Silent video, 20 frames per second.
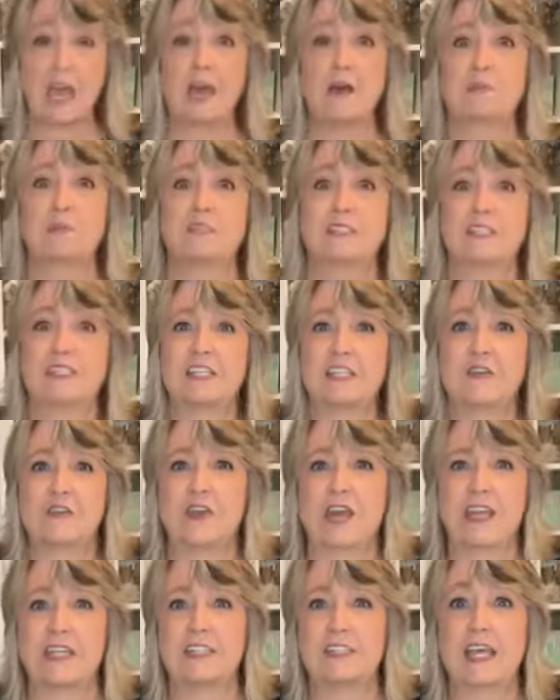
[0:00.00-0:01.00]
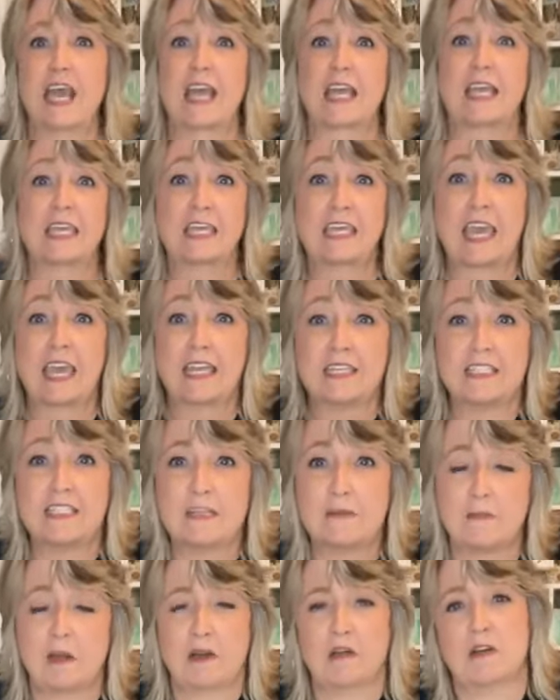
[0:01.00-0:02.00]
I hope to see you guys again
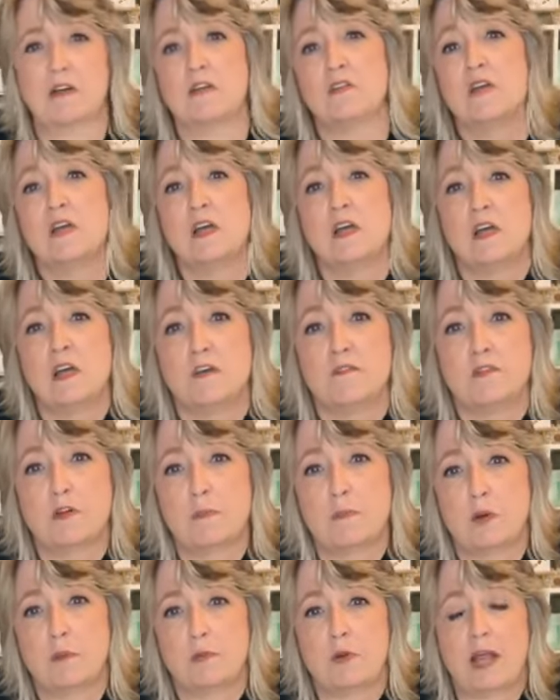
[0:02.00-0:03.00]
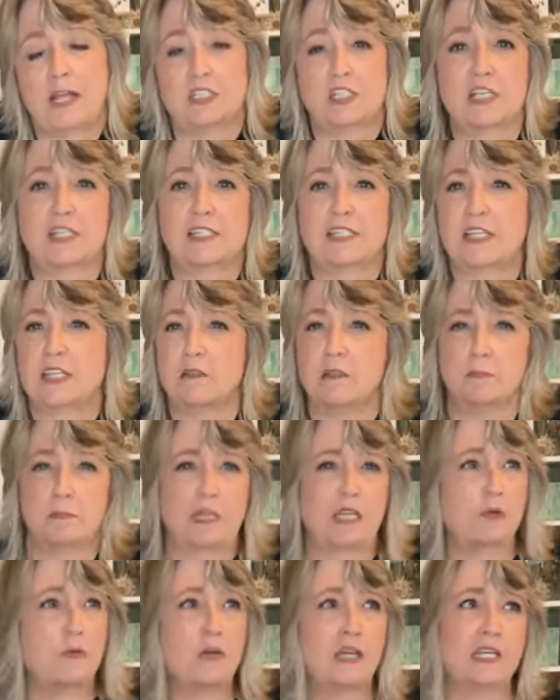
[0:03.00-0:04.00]
tomorrow for more projects that'll
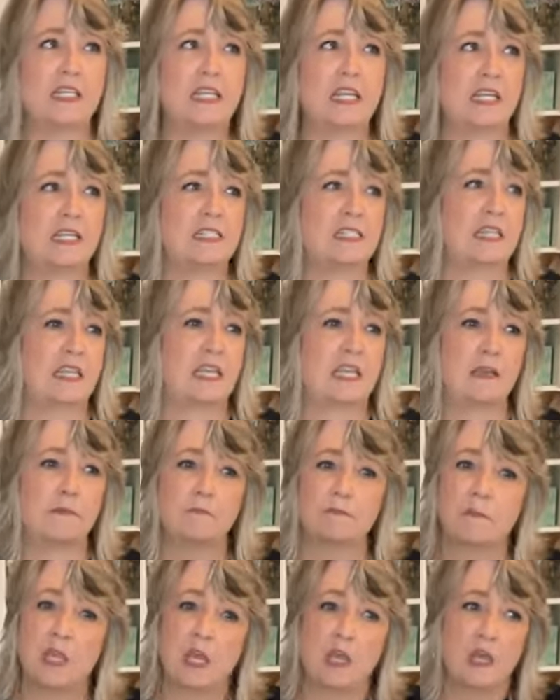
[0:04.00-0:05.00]
be quick and easy.